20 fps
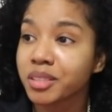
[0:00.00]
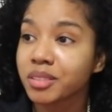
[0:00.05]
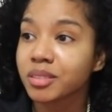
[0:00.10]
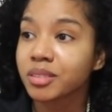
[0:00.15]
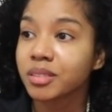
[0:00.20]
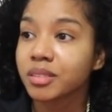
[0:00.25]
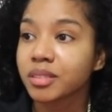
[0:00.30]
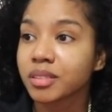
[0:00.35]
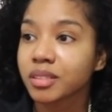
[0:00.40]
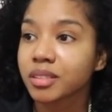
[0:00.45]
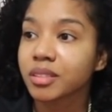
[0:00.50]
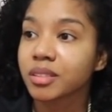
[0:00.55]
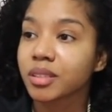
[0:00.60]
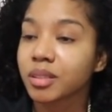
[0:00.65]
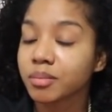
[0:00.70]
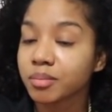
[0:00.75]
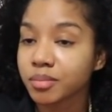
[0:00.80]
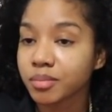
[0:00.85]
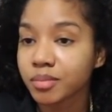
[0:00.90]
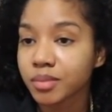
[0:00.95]
muscle or
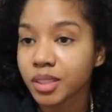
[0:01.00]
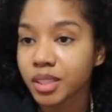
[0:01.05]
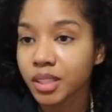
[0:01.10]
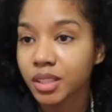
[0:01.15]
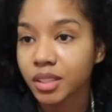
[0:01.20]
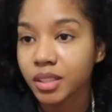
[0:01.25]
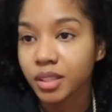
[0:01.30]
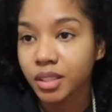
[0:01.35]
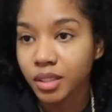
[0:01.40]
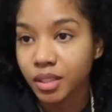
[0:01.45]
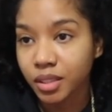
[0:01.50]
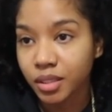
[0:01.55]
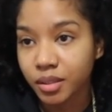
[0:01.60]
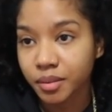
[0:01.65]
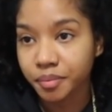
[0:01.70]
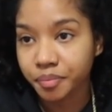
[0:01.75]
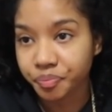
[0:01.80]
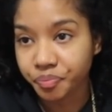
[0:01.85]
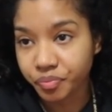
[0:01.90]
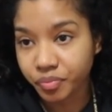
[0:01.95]
something. So you
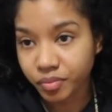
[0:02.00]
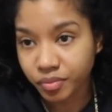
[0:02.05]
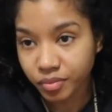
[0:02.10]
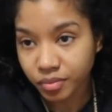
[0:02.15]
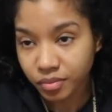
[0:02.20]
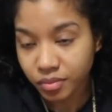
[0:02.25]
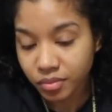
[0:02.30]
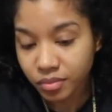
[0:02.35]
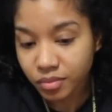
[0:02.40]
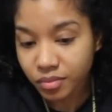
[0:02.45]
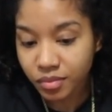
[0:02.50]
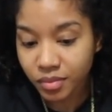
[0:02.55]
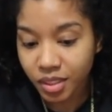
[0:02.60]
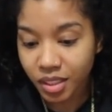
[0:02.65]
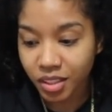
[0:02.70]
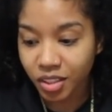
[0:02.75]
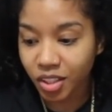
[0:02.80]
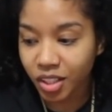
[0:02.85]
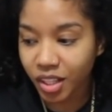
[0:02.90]
can't turn good or what?